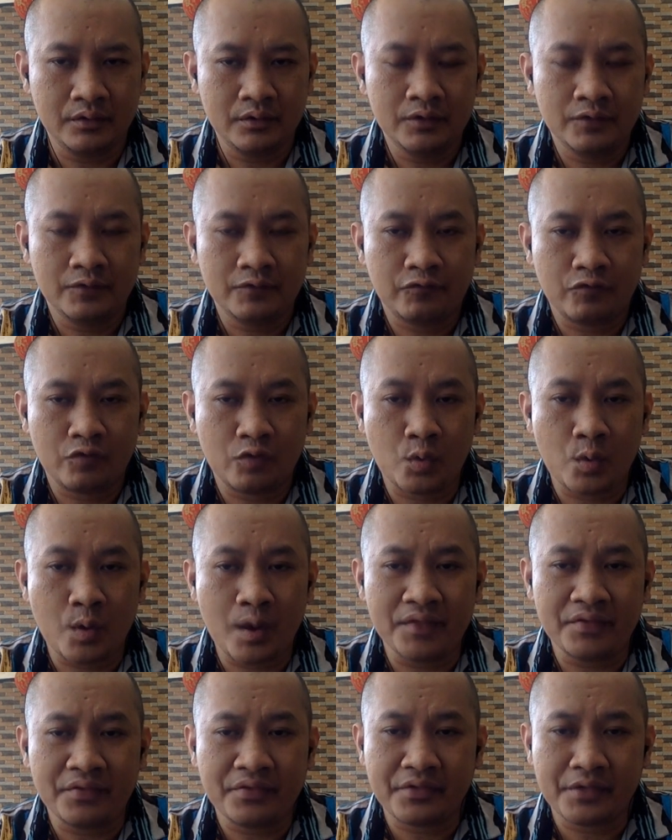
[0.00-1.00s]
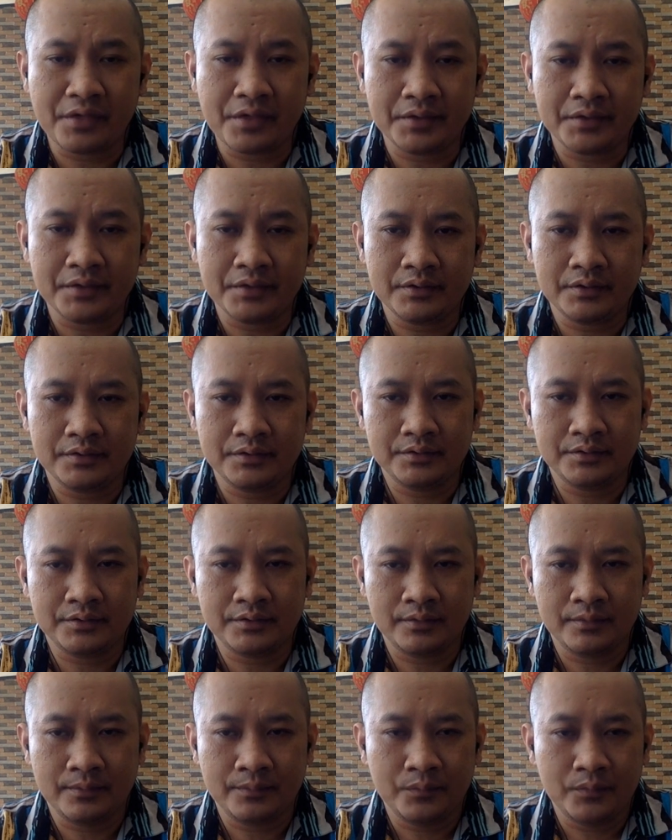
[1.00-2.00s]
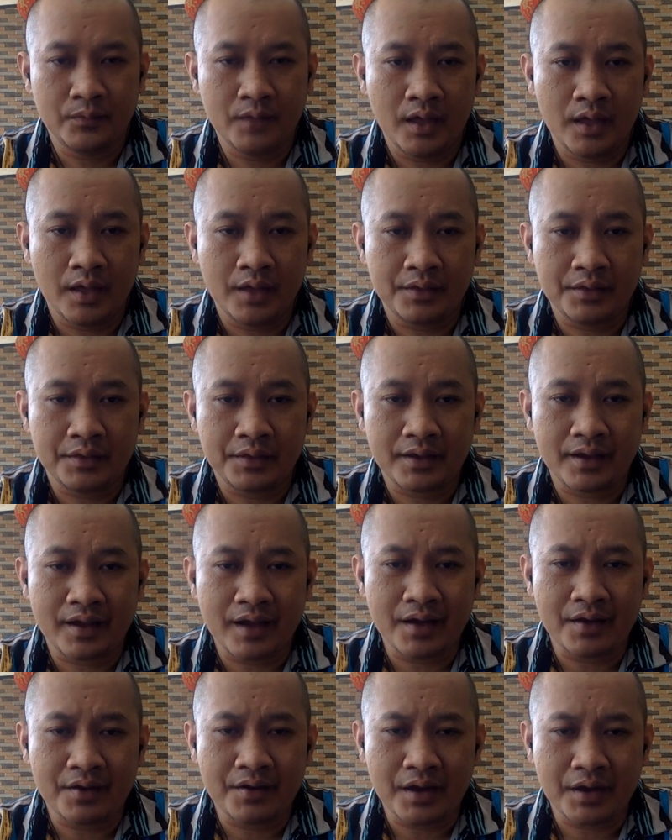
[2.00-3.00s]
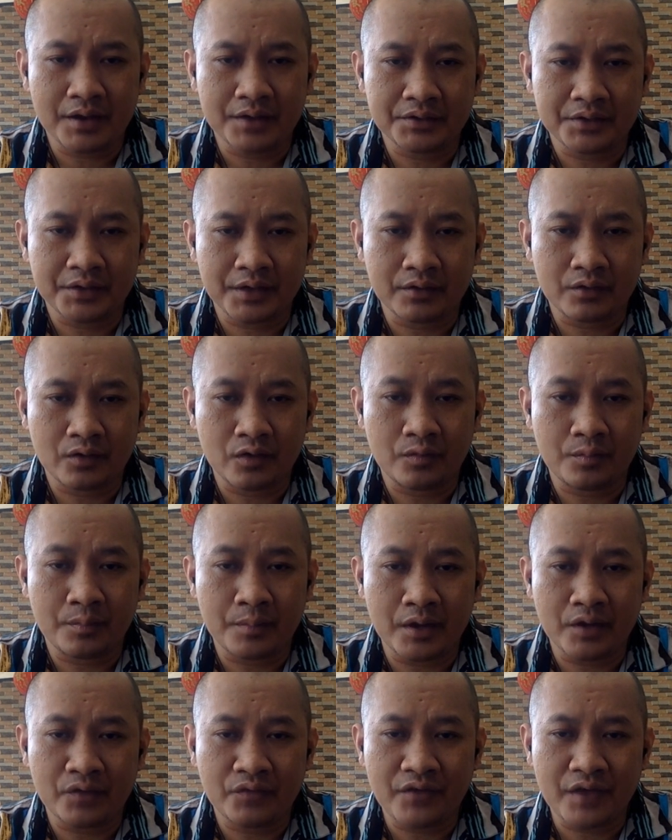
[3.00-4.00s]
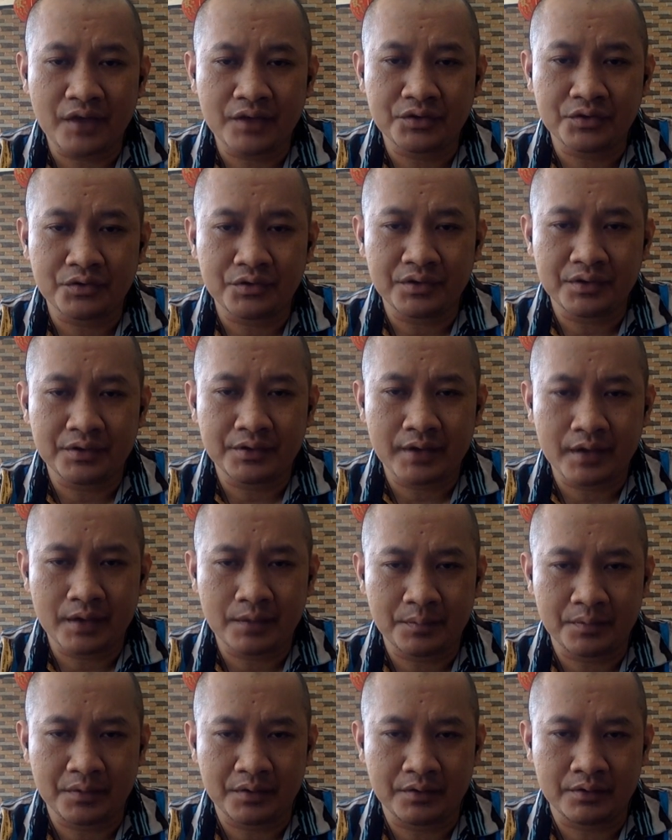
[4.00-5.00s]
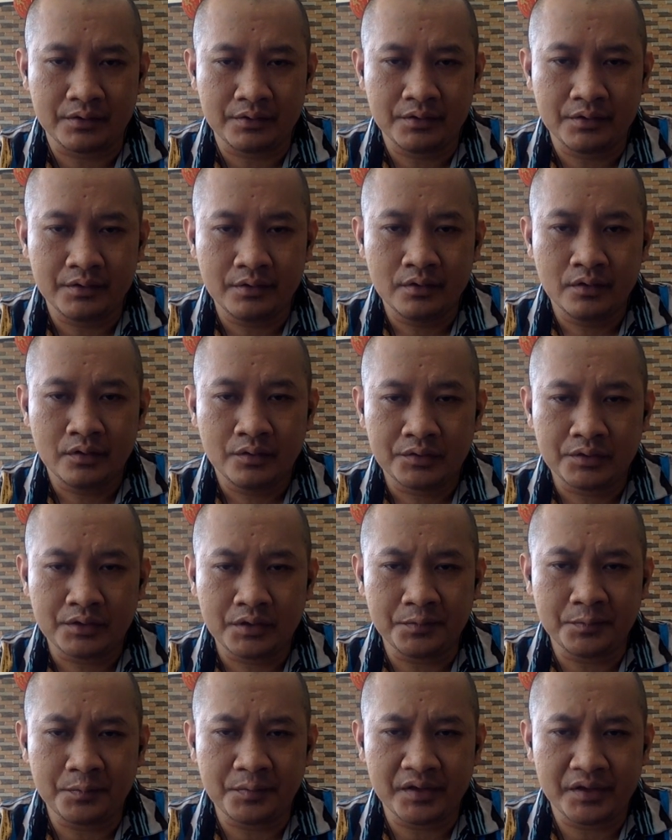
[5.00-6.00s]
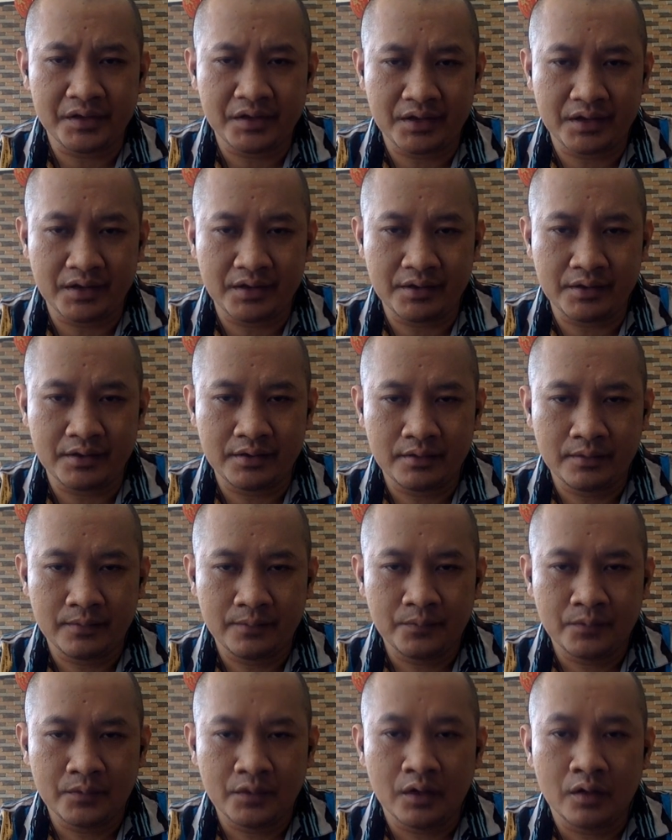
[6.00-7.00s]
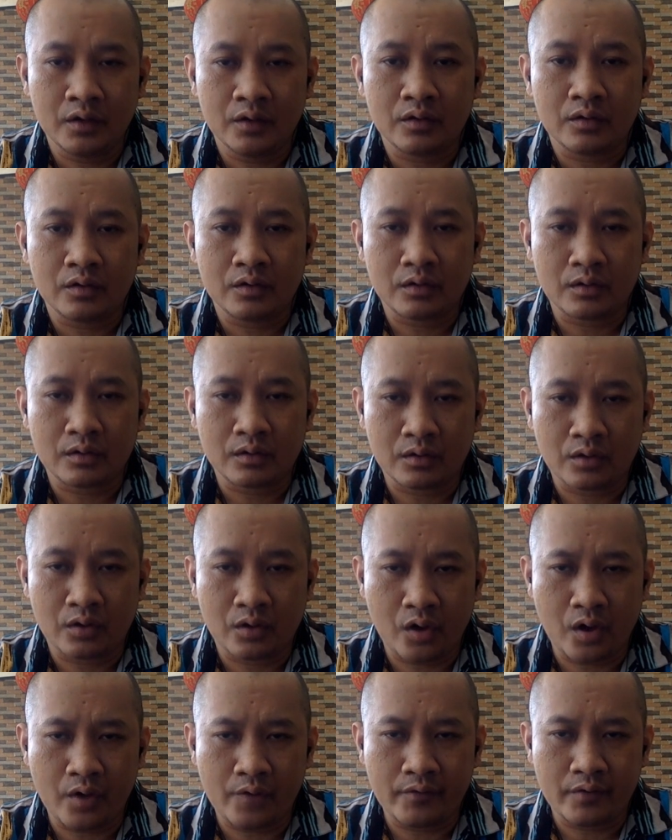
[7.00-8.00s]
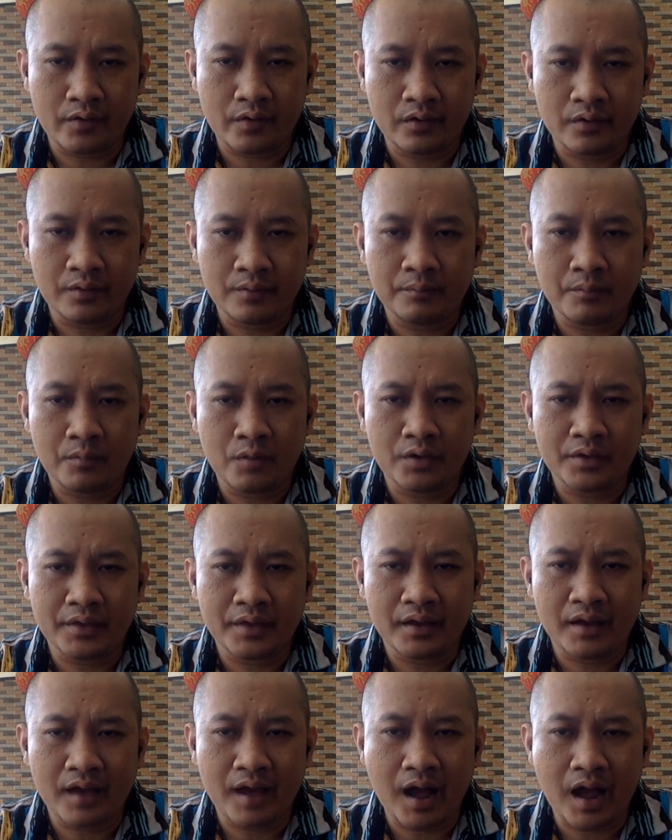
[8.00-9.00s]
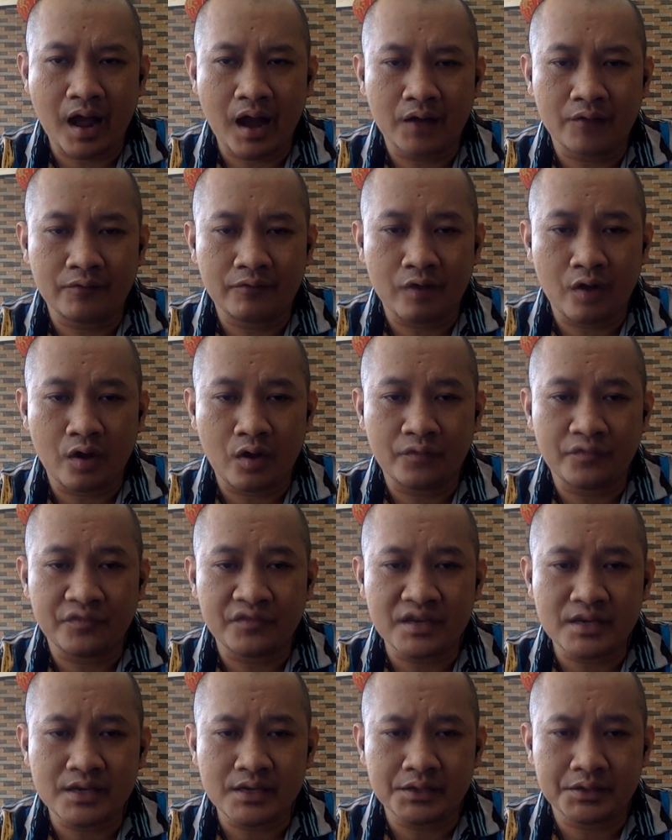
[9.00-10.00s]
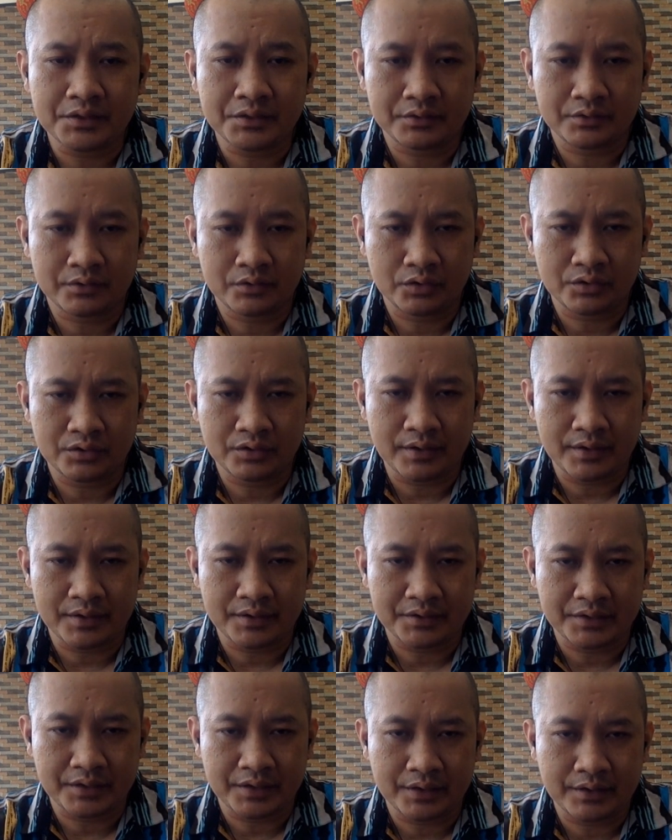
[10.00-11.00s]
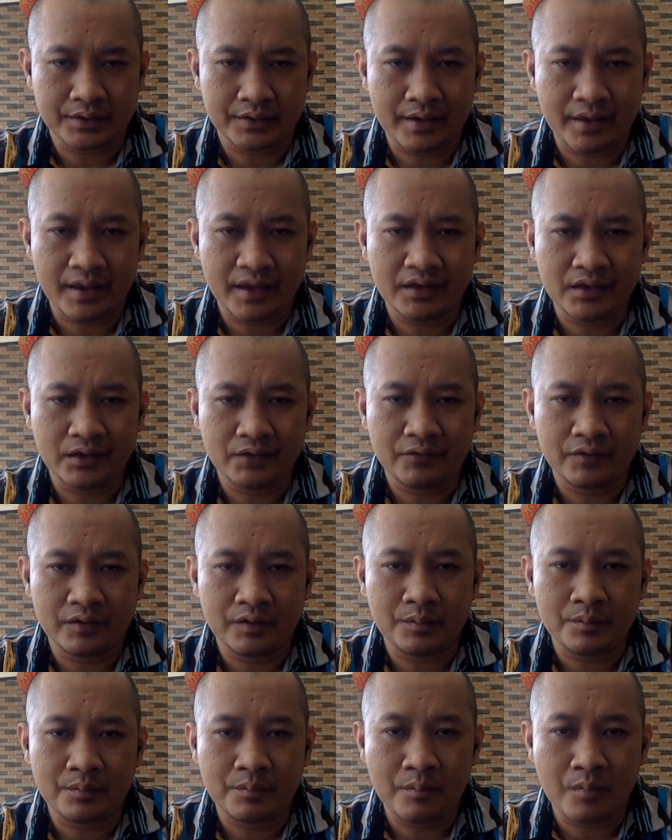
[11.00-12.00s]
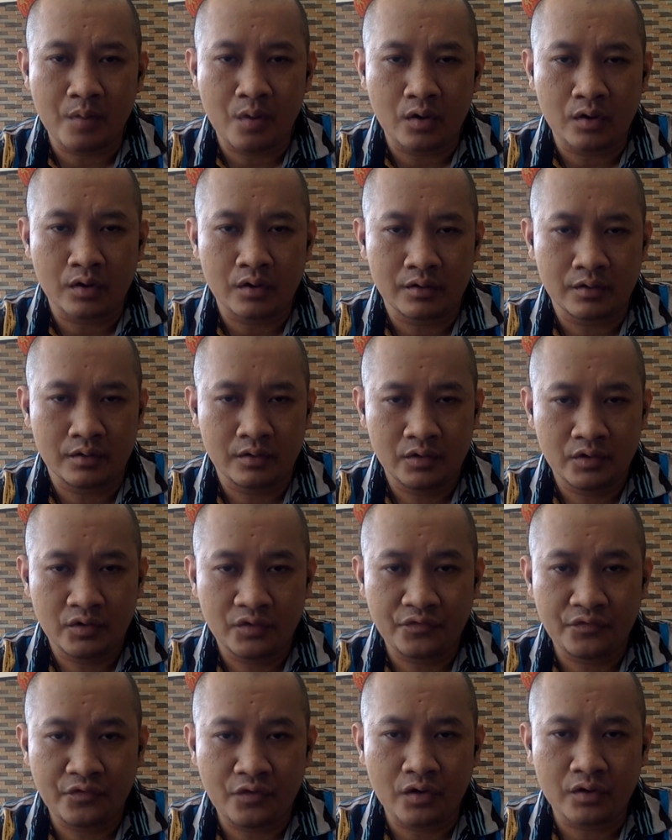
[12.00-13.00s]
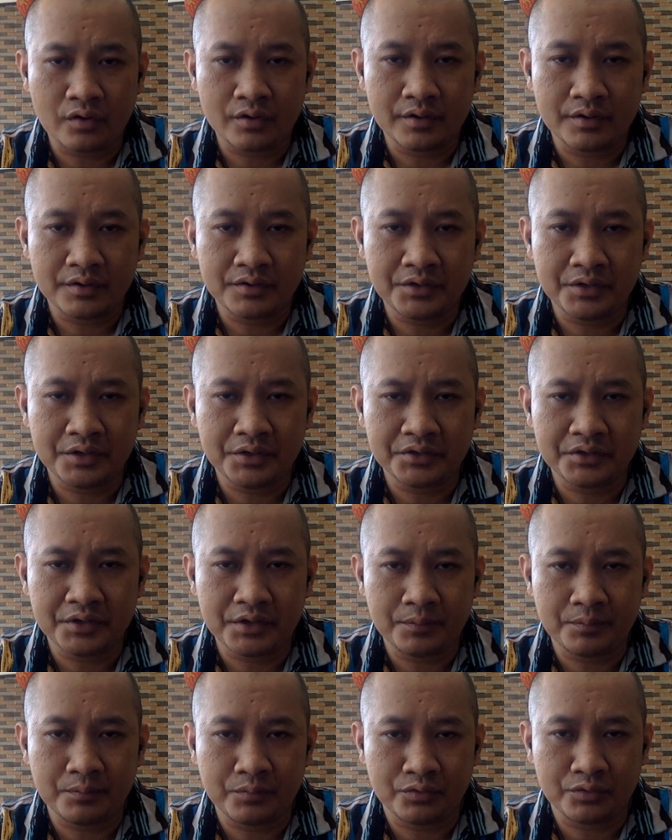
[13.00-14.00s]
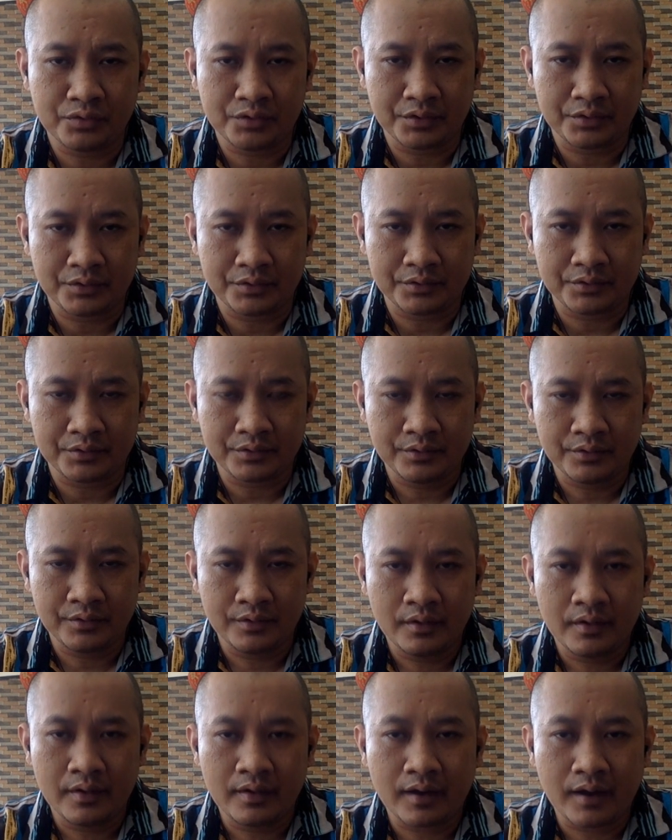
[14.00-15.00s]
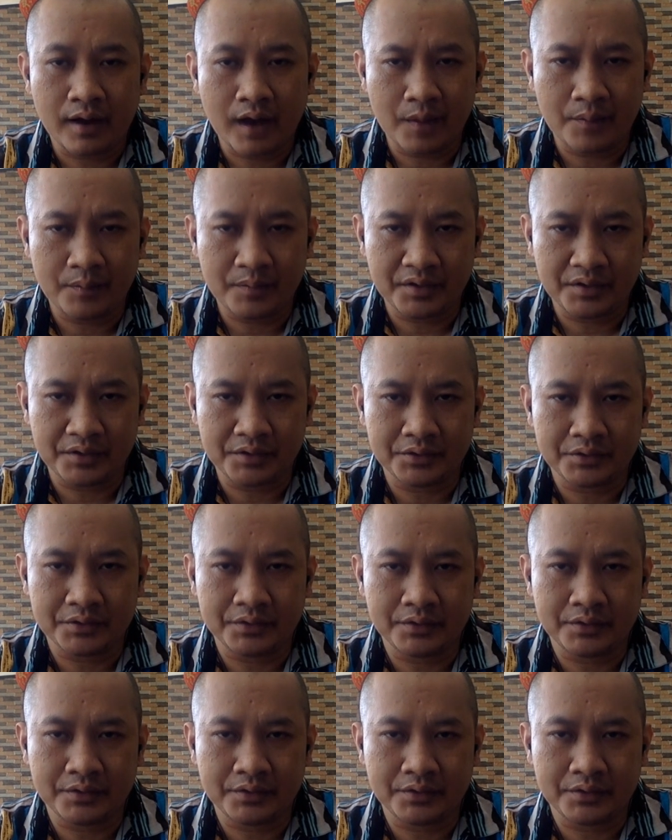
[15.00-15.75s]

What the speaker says: For one thing, the current asset of manufacturing company typically cover more than half of its total asset and even more for distribution companies.